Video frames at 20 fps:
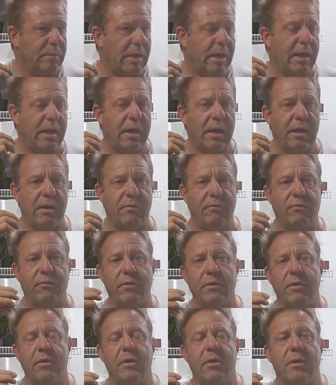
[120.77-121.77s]
I have
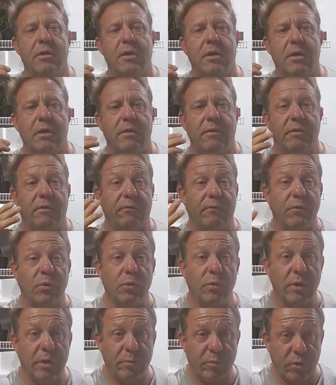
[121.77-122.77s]
the
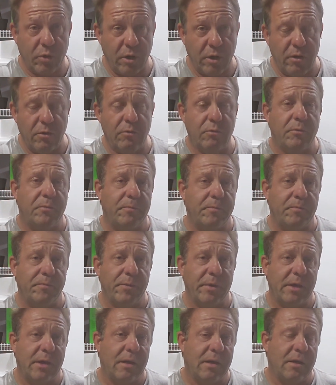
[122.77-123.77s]
Fuga Pro,
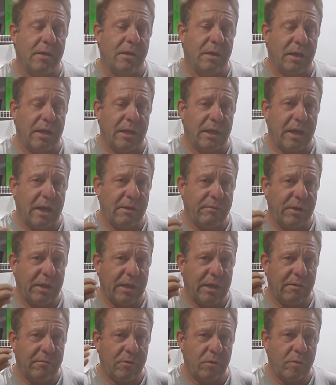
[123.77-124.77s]
and I have a
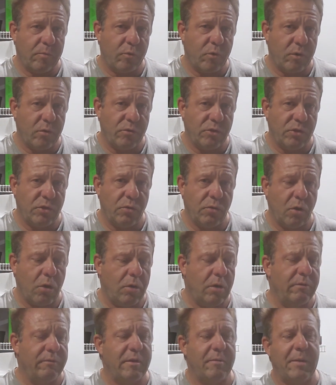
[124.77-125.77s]
Kevlar Pro 2.
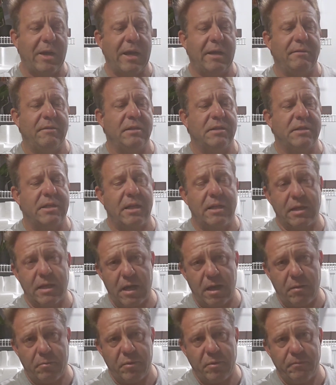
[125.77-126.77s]
All of them had this end
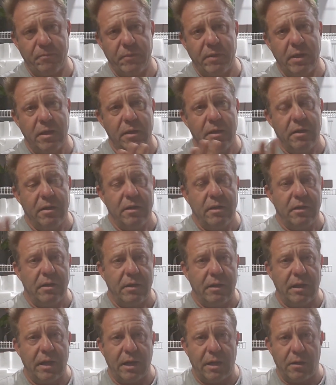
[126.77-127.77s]
cap.
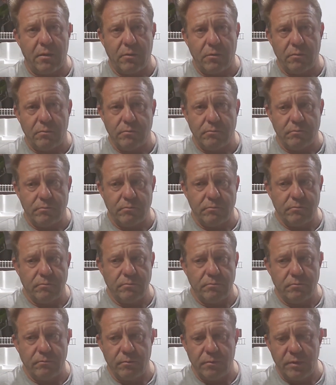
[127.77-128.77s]
Now,
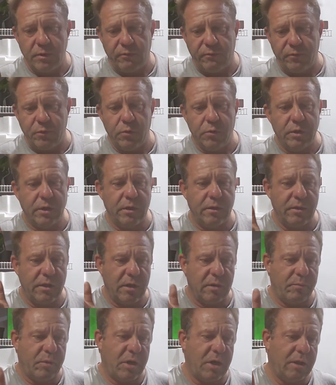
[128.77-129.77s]
the Fuga, the
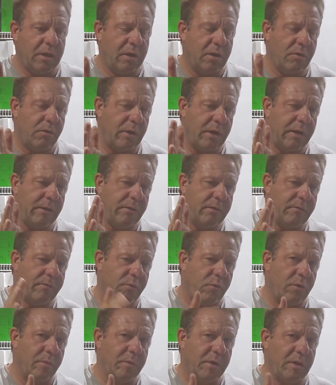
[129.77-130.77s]
Apollo, and the
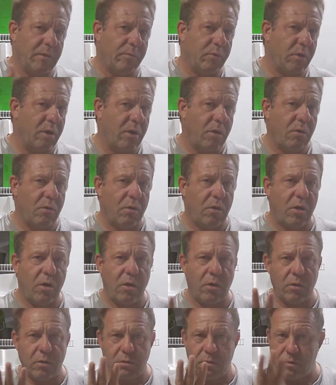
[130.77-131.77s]
Formula Pro,
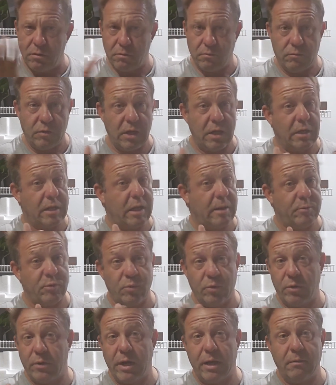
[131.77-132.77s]
all the end
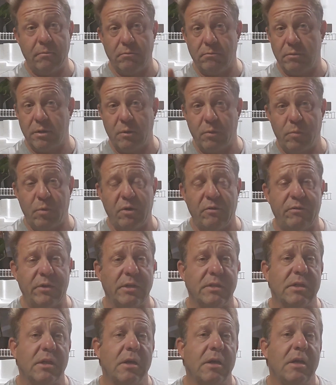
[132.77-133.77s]
caps were great. They were
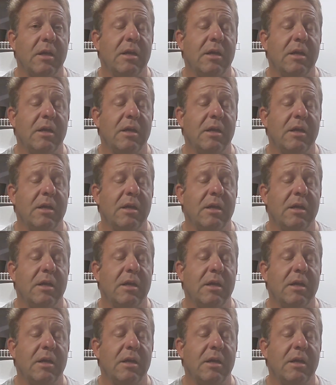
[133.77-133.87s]
perfect.